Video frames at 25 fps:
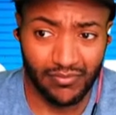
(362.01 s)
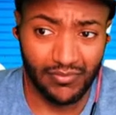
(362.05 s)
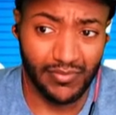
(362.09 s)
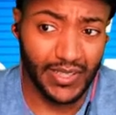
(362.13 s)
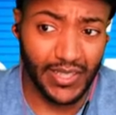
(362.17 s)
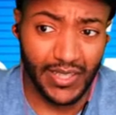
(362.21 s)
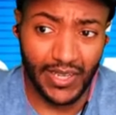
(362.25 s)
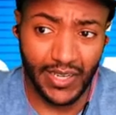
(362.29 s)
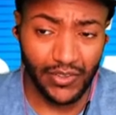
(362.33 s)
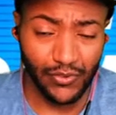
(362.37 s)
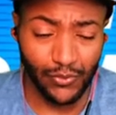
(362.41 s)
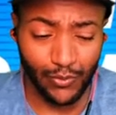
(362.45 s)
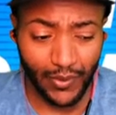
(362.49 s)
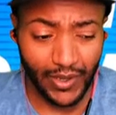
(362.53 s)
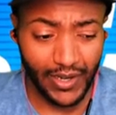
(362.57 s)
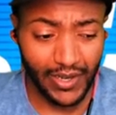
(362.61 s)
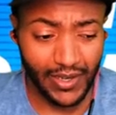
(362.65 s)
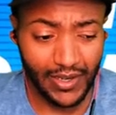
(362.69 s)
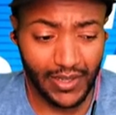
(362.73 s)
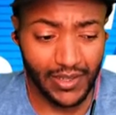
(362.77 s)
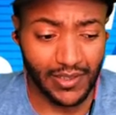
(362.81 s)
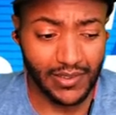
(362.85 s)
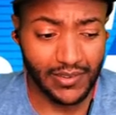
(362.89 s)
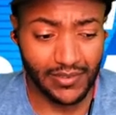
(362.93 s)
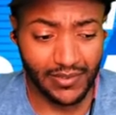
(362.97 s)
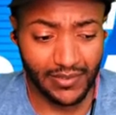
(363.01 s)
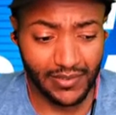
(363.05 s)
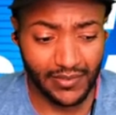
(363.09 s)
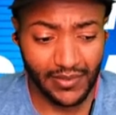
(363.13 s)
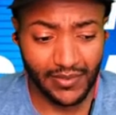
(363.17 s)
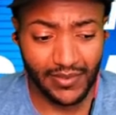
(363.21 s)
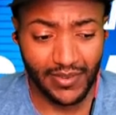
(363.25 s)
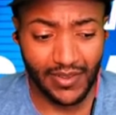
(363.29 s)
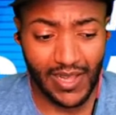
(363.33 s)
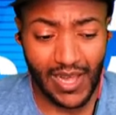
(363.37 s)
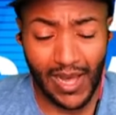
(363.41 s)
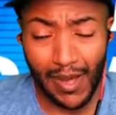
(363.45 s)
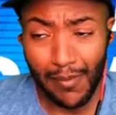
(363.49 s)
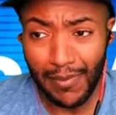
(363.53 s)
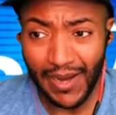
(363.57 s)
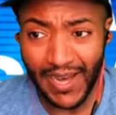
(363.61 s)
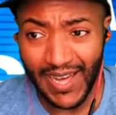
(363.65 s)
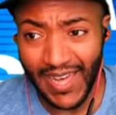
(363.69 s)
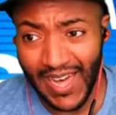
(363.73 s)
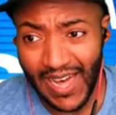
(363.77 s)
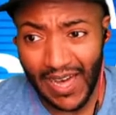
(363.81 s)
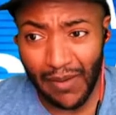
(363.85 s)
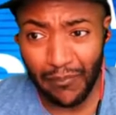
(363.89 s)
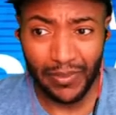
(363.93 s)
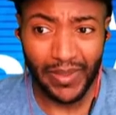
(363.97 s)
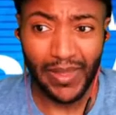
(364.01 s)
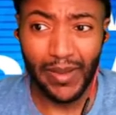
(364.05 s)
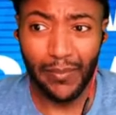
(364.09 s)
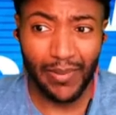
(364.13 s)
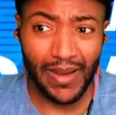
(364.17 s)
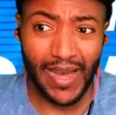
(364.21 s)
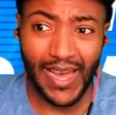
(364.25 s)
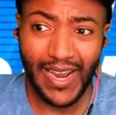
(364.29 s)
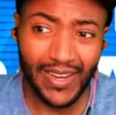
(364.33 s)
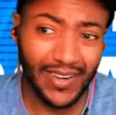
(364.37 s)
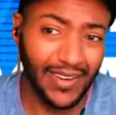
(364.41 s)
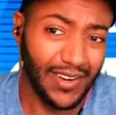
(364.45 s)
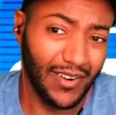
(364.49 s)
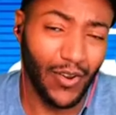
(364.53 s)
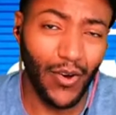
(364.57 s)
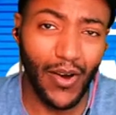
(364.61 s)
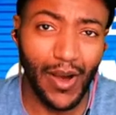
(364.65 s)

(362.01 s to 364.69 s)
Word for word: It is what it is. Am I happy about it?